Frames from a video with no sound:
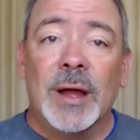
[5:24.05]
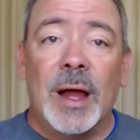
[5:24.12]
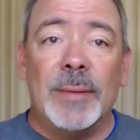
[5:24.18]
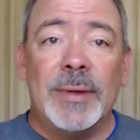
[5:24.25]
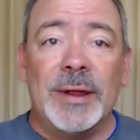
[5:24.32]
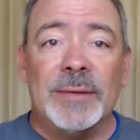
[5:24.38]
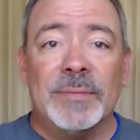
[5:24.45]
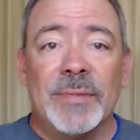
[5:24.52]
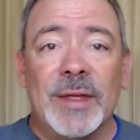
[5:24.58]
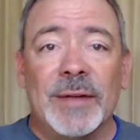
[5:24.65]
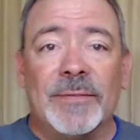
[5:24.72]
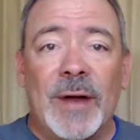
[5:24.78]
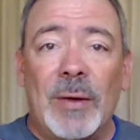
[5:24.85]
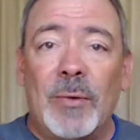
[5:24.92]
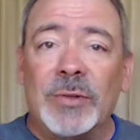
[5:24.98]
I mean,
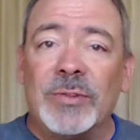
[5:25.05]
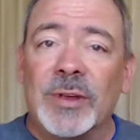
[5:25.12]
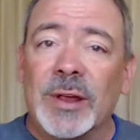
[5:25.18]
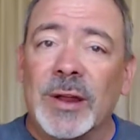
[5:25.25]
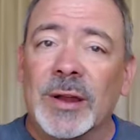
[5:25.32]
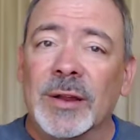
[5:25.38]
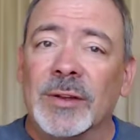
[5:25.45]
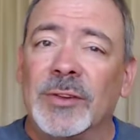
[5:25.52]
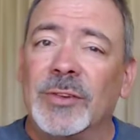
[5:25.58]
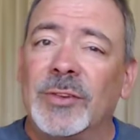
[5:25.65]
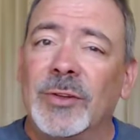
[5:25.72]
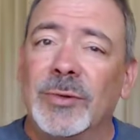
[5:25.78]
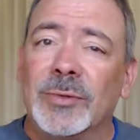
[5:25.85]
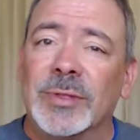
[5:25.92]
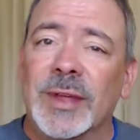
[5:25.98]
if I wasn't going to
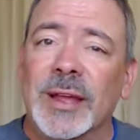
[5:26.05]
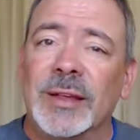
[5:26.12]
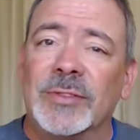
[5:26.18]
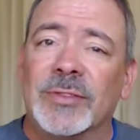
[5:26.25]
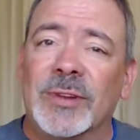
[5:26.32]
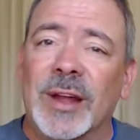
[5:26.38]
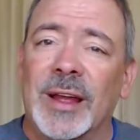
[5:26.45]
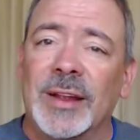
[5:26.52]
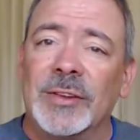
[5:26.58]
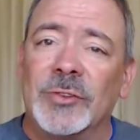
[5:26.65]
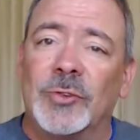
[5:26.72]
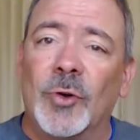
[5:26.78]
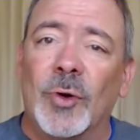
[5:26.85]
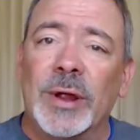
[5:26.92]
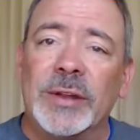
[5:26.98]
do things that I
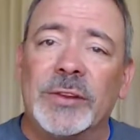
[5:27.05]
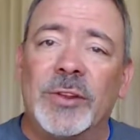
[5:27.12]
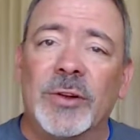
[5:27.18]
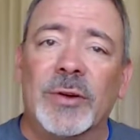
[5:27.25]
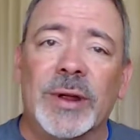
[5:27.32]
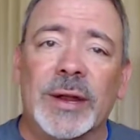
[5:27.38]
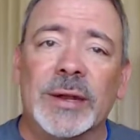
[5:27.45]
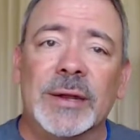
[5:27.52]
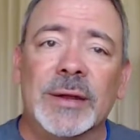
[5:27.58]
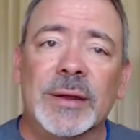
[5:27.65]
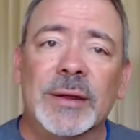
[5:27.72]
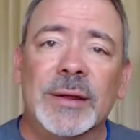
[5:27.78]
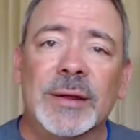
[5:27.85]
enjoyed doing,